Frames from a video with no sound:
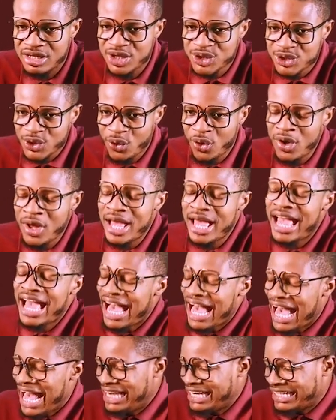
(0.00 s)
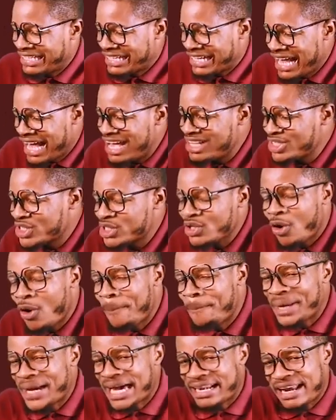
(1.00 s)
So alkanes
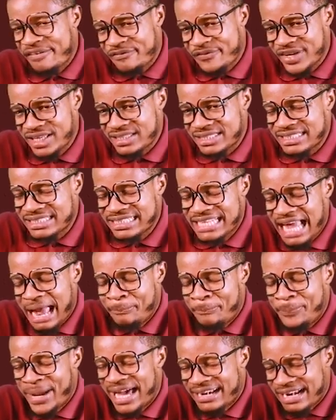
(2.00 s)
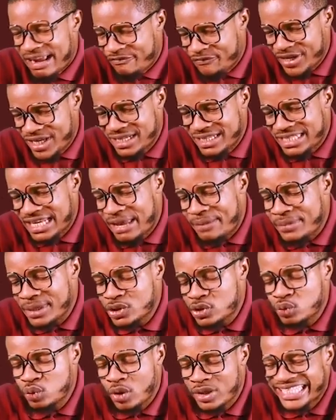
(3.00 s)
or paraffins, that paraffin there
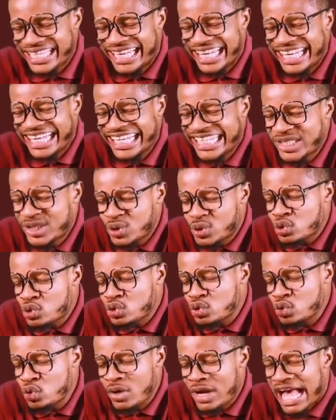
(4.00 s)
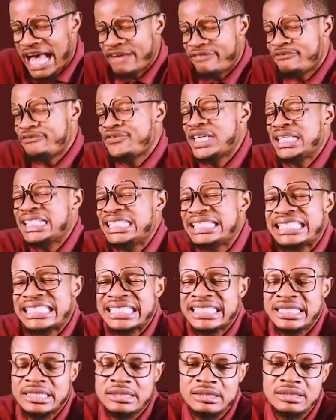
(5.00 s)
means what? Little
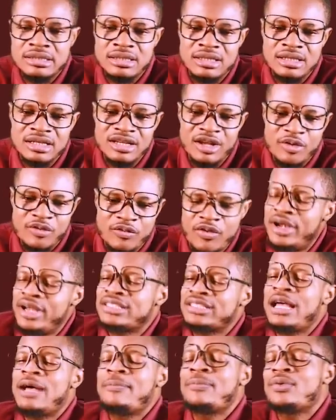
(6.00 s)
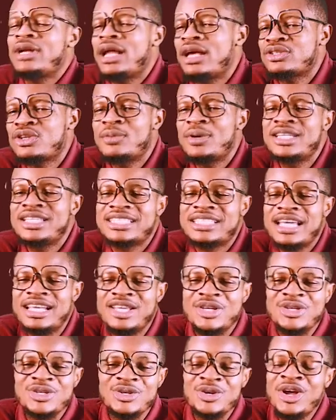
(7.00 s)
affinity. For example, now somebody is
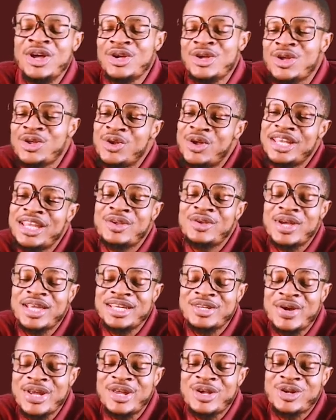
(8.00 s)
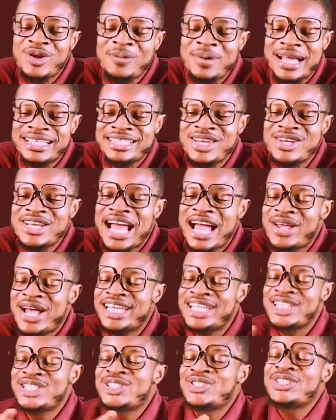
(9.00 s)
telling you, they come and tell you that you
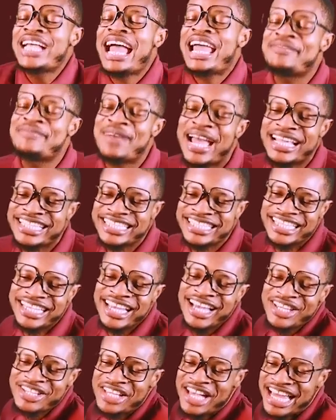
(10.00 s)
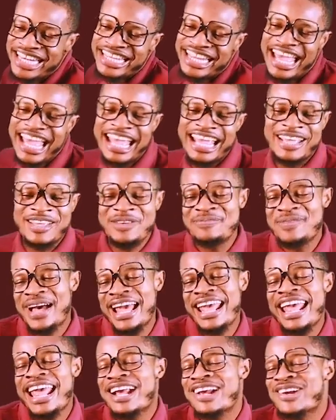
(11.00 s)
are the sugar in my tea, you are the egg in
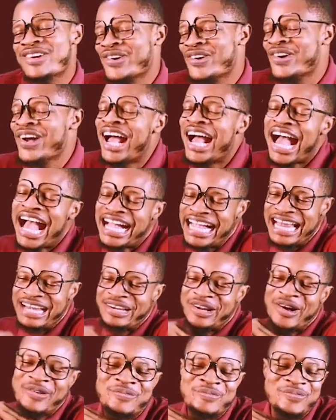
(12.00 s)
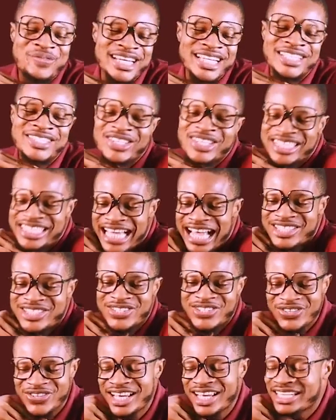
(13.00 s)
my egg roll, I cannot breathe
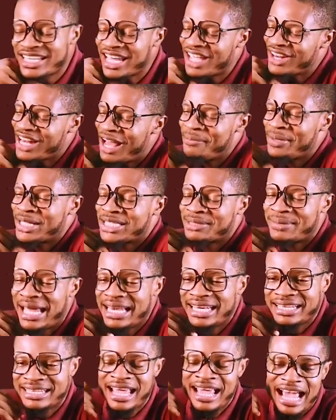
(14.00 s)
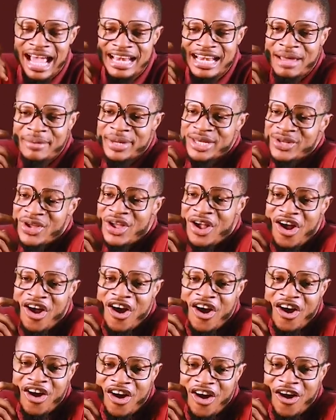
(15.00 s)
without you. Then you now be smiling and now be doing,
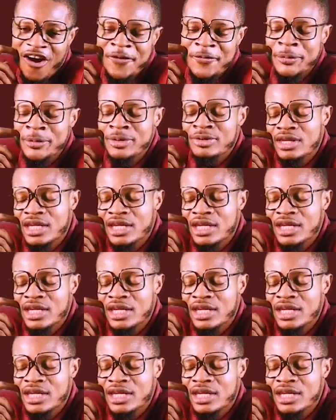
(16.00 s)
oh.